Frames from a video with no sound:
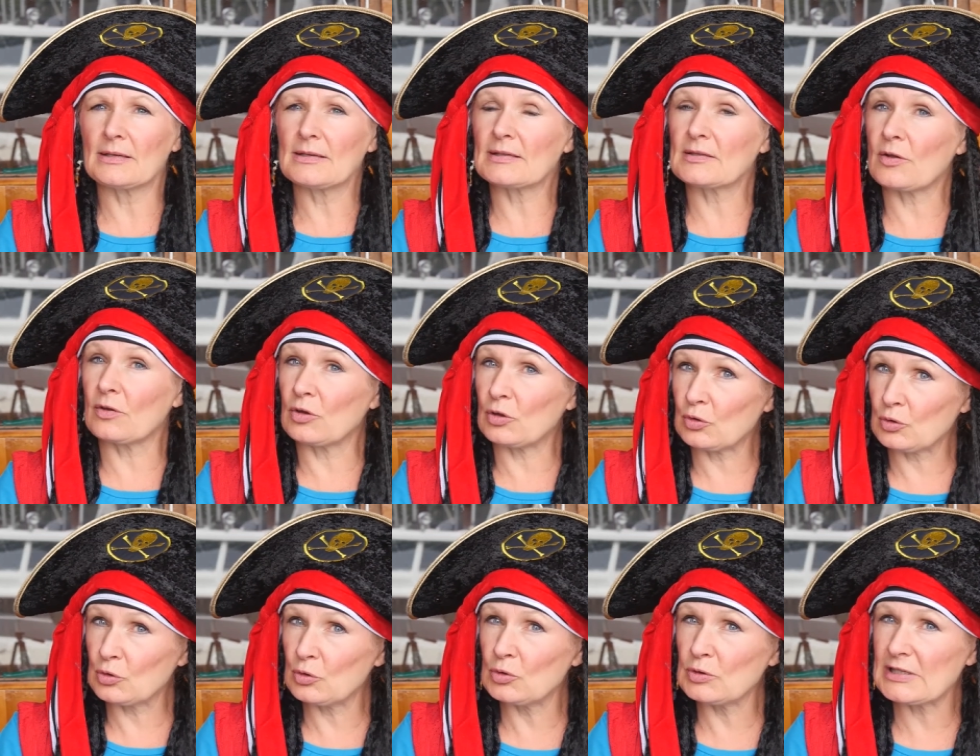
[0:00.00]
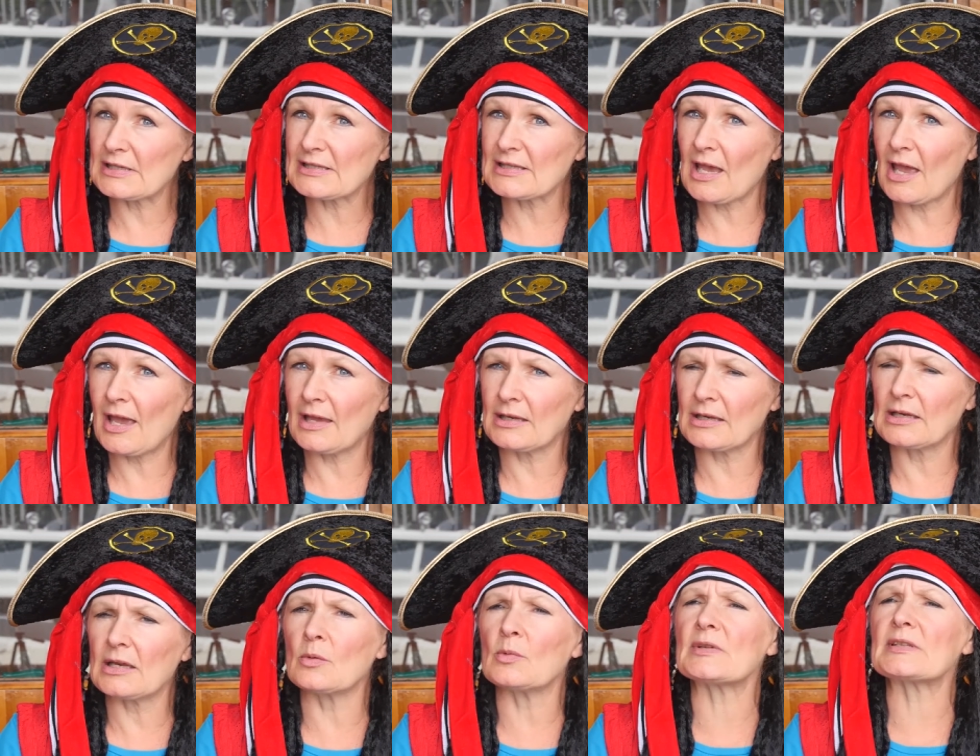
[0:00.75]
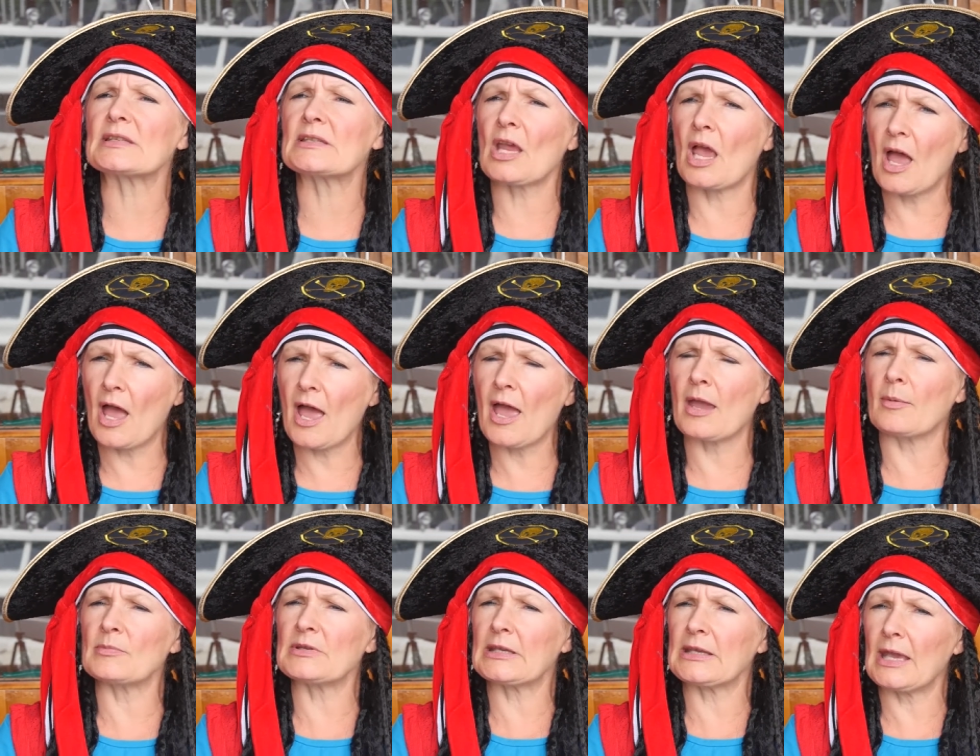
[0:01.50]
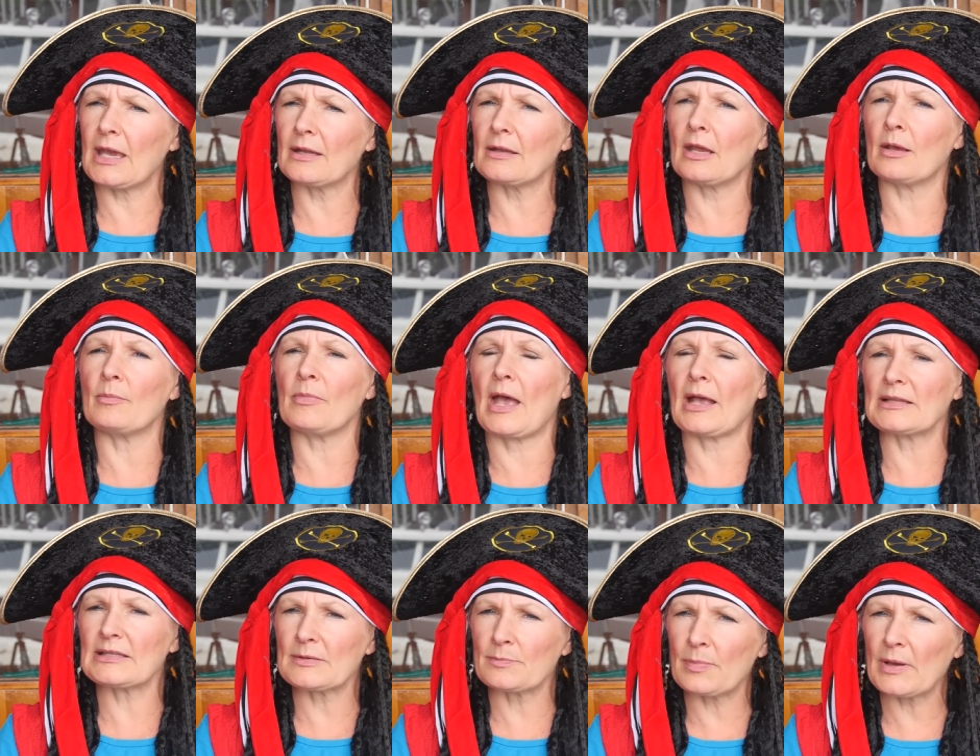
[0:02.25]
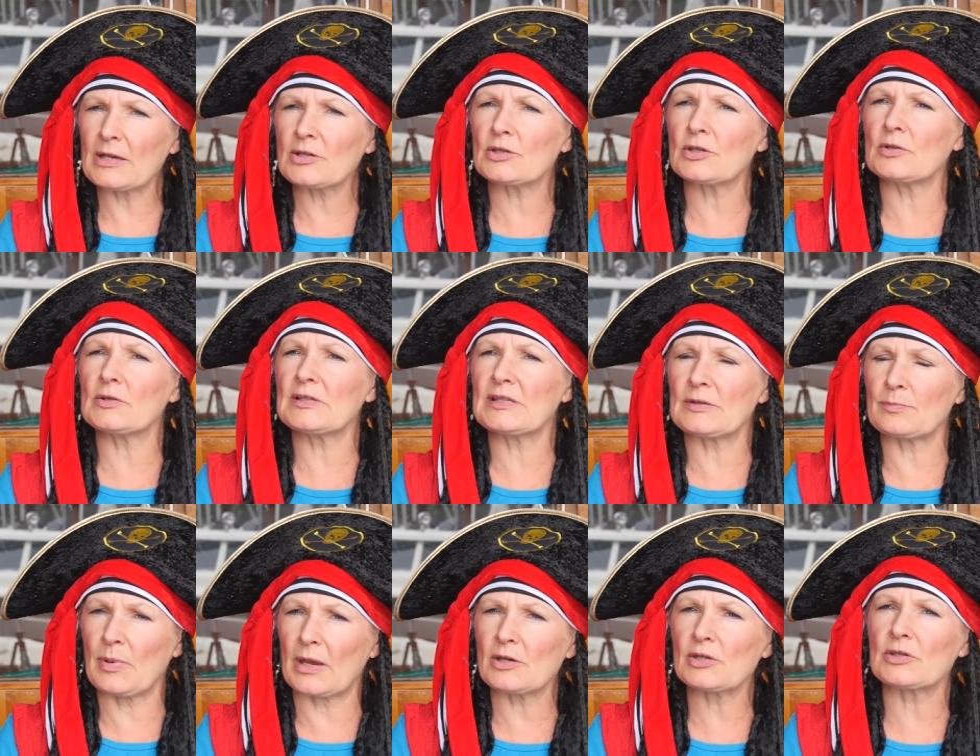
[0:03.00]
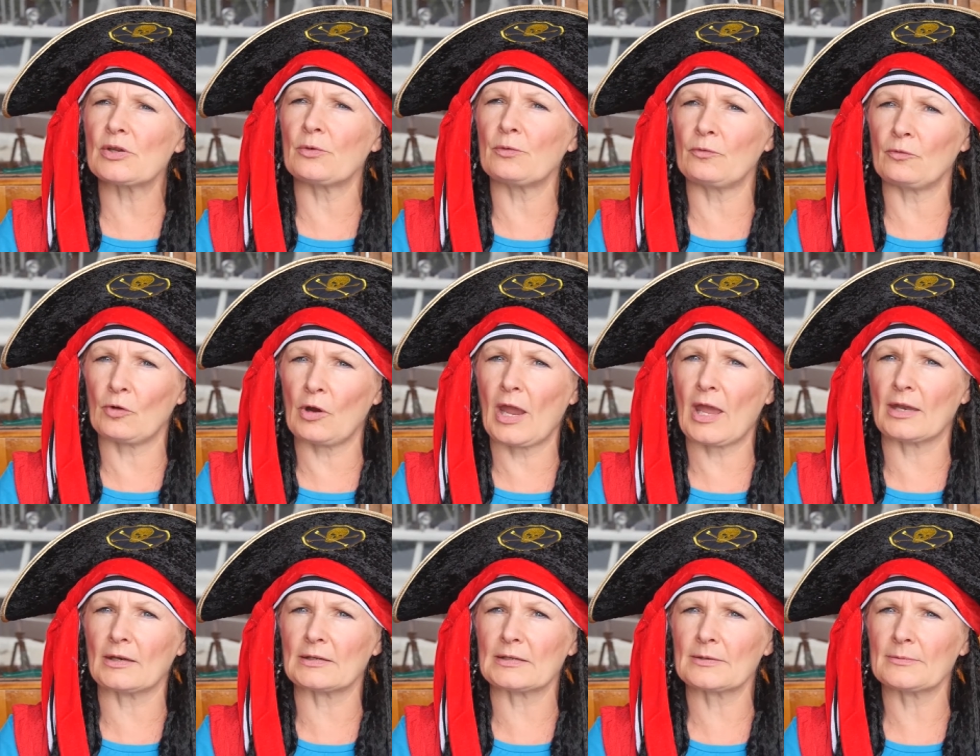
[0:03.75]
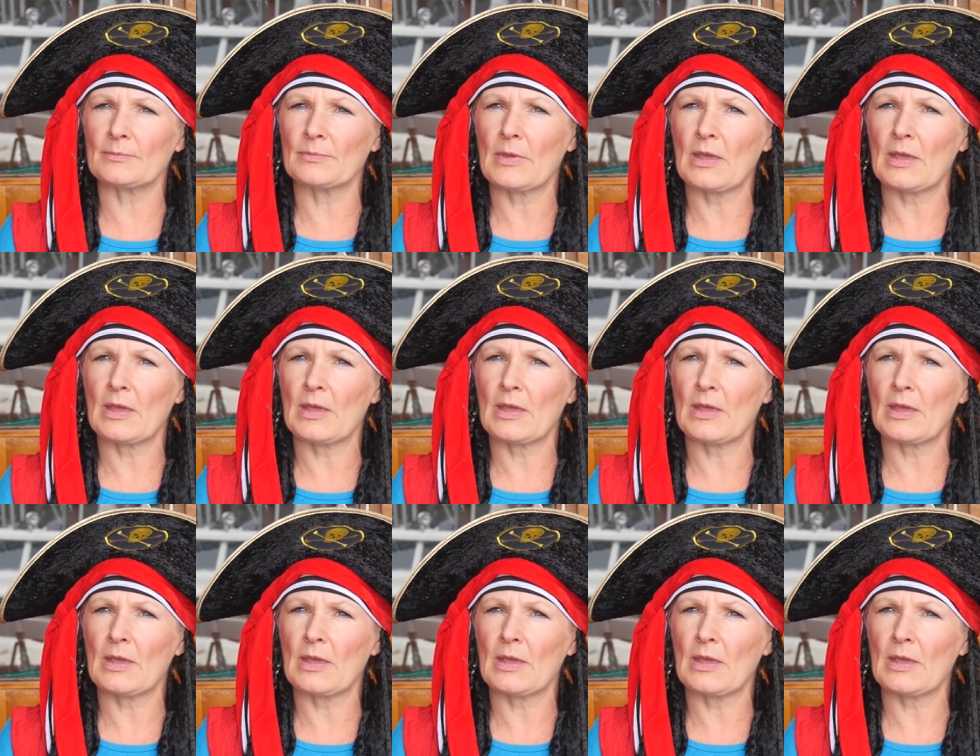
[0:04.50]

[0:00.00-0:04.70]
So the crew decided it was time to get him that special, special friend.